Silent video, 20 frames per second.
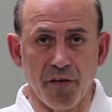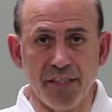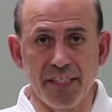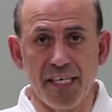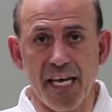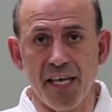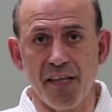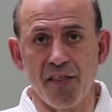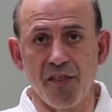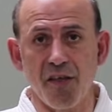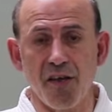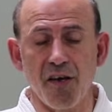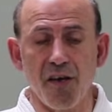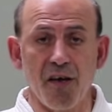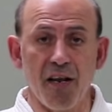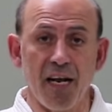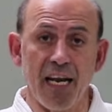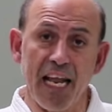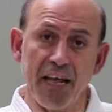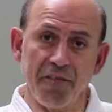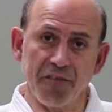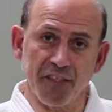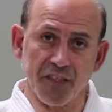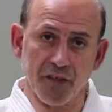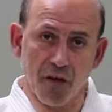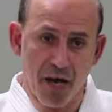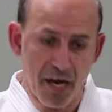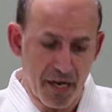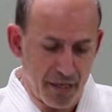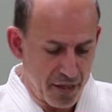take the left
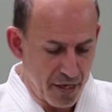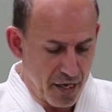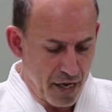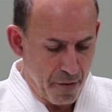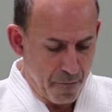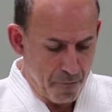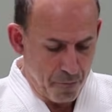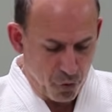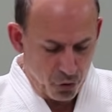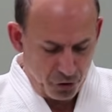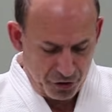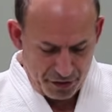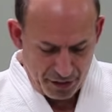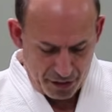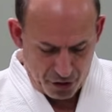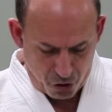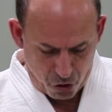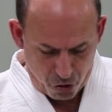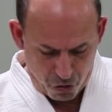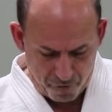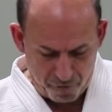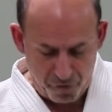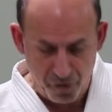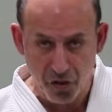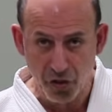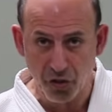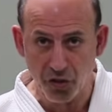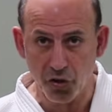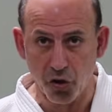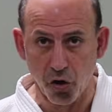side and put it over
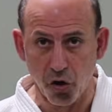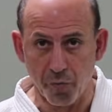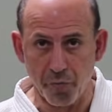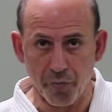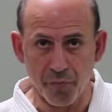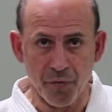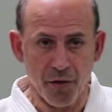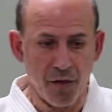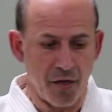the top.